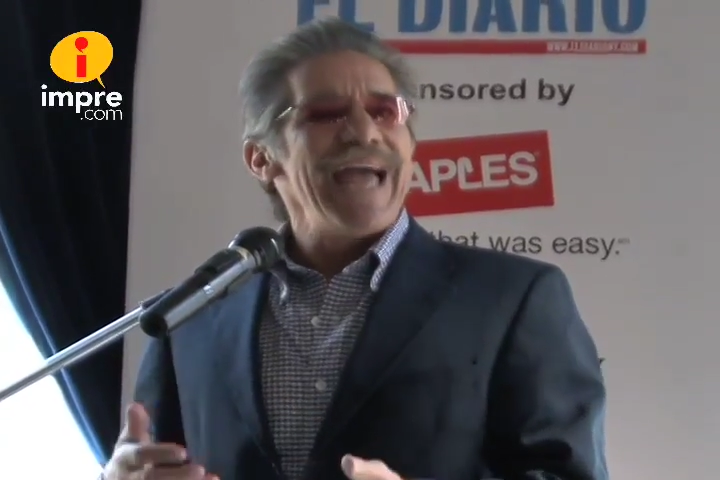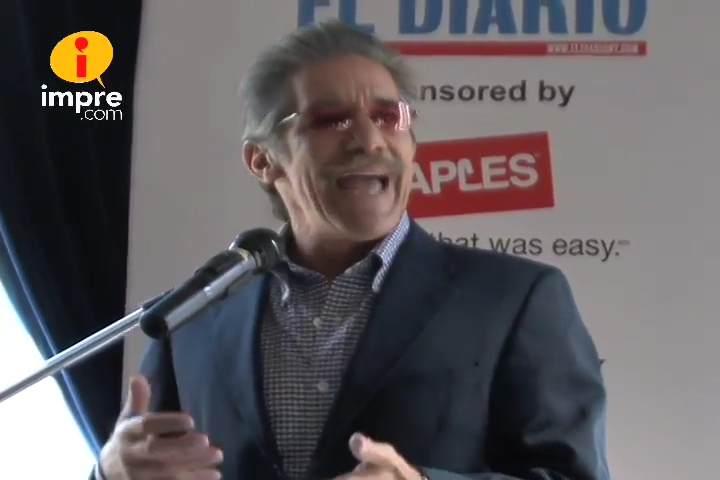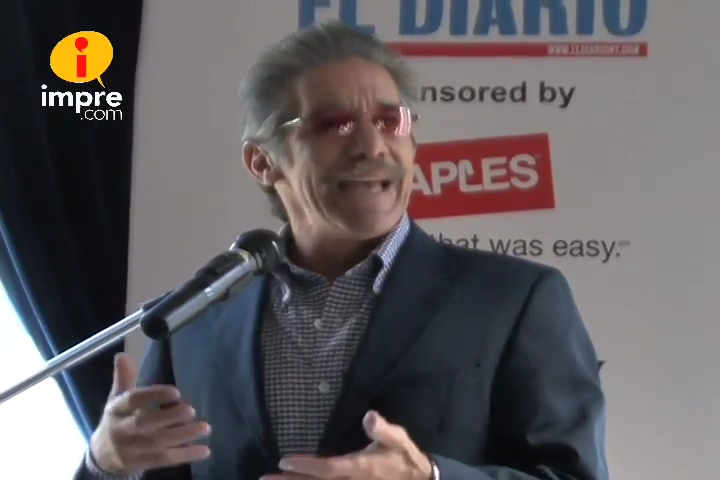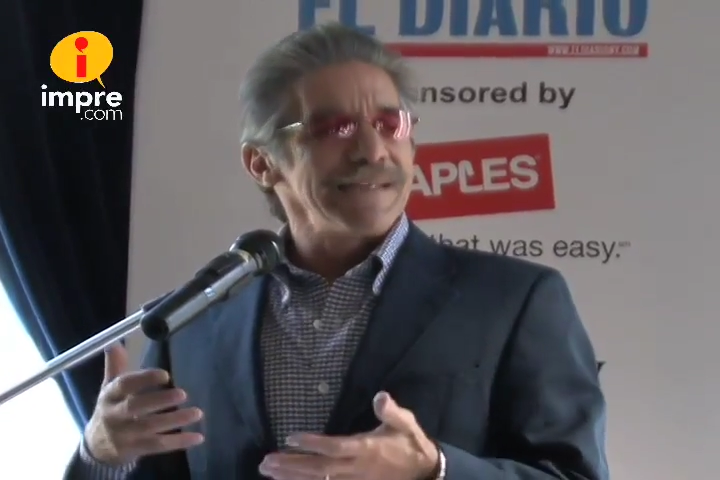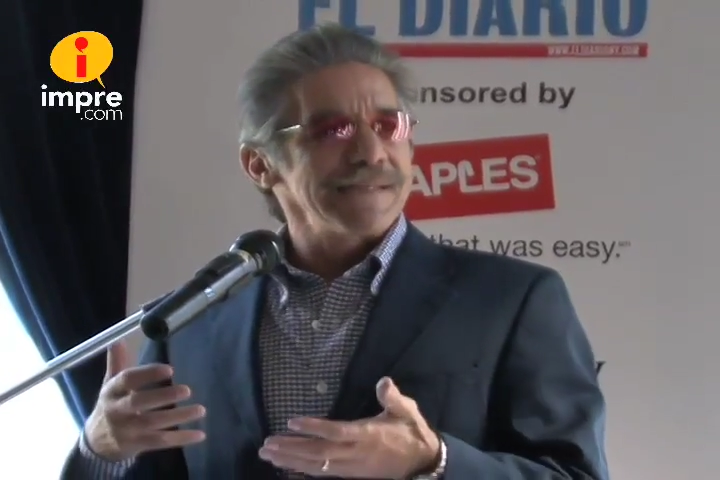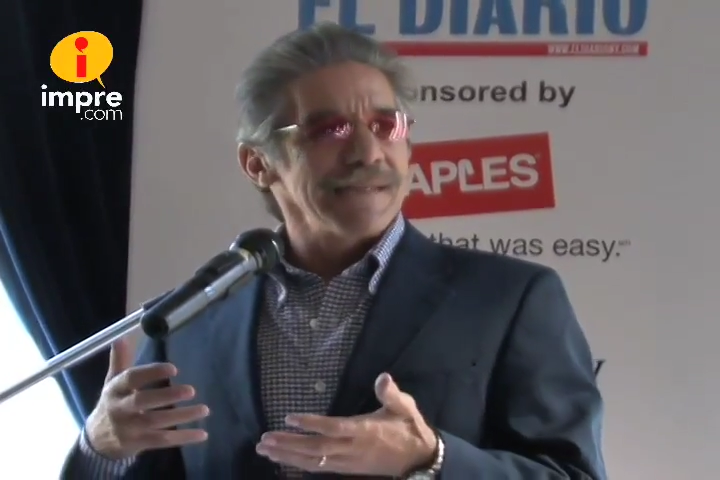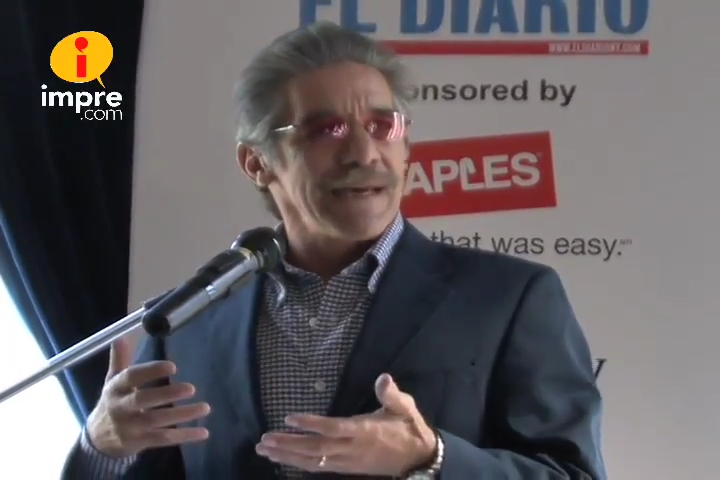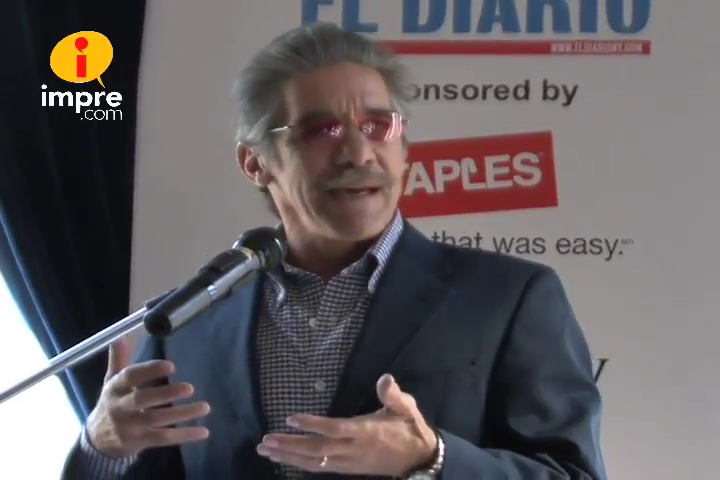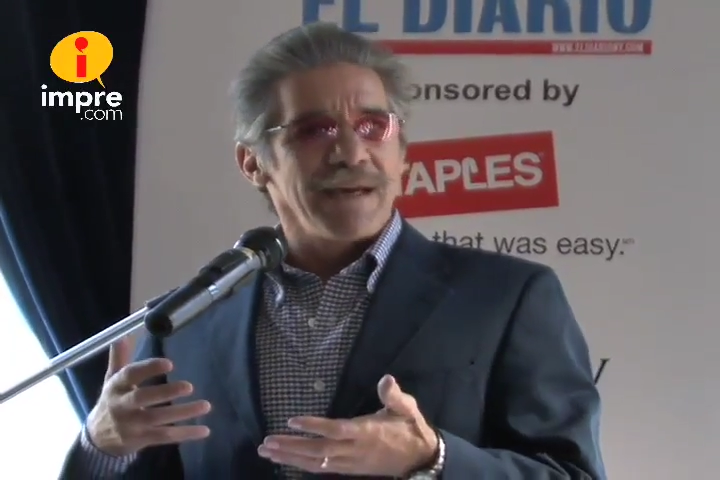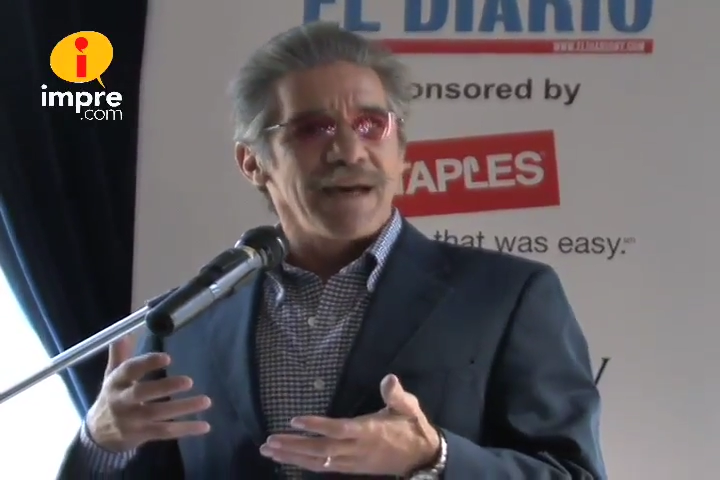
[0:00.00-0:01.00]
as
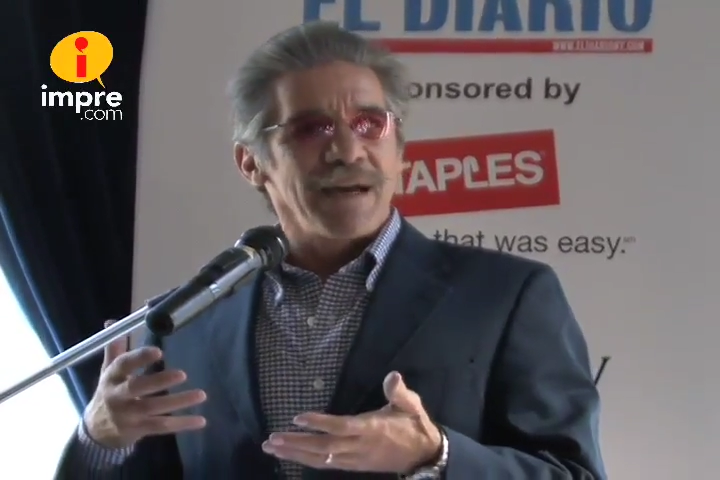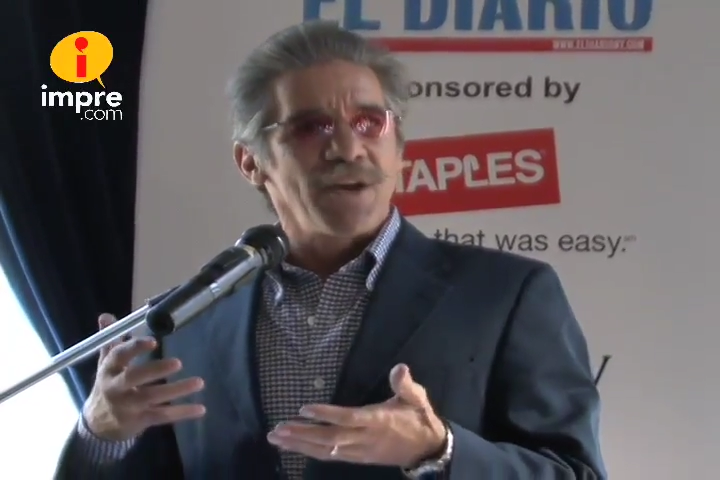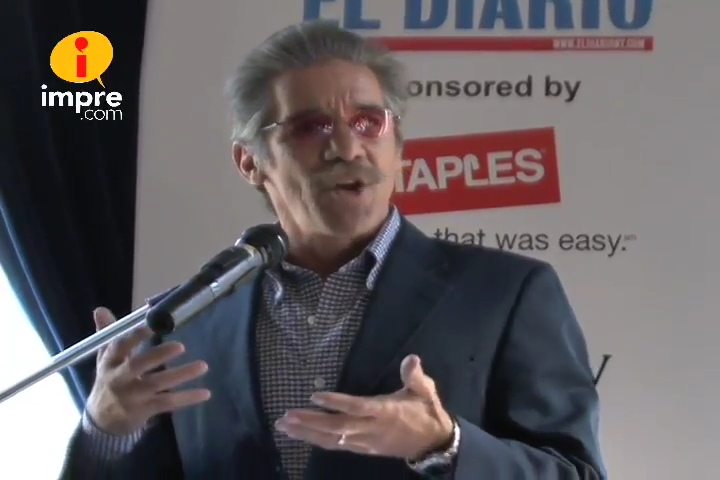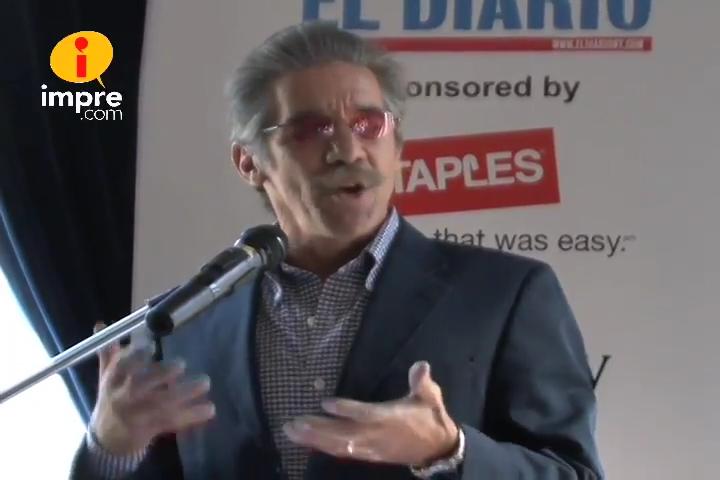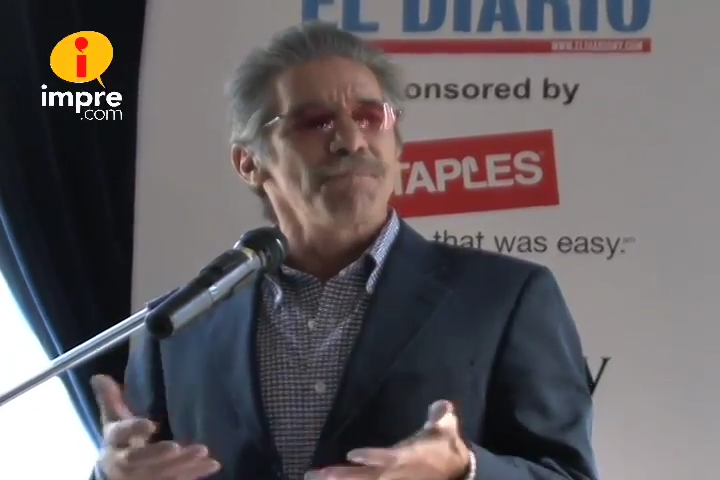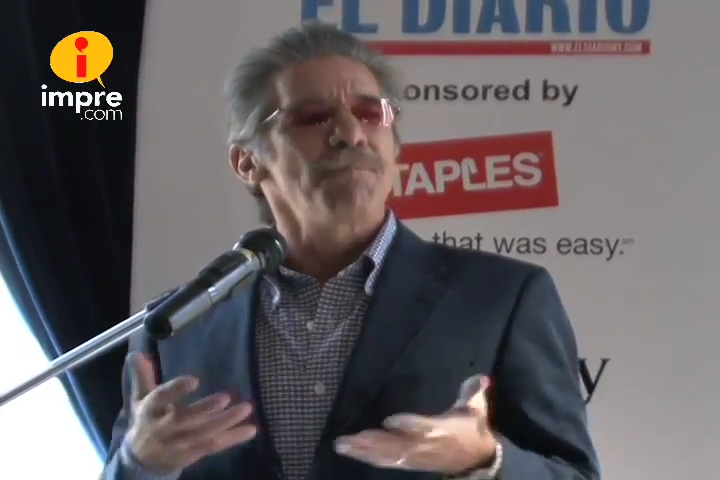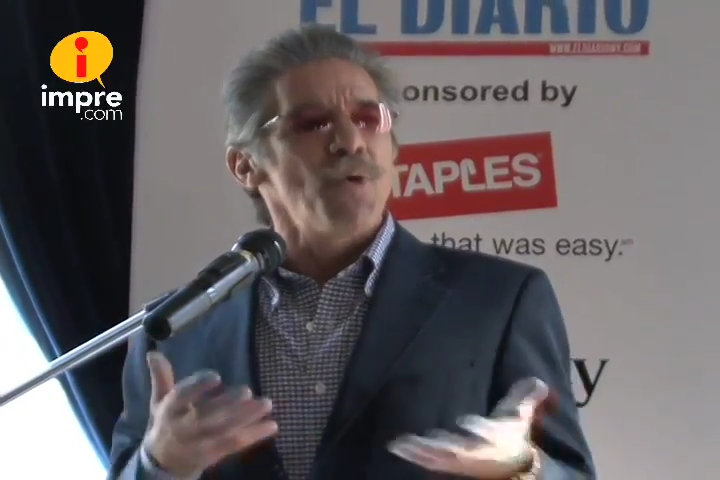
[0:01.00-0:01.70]
a good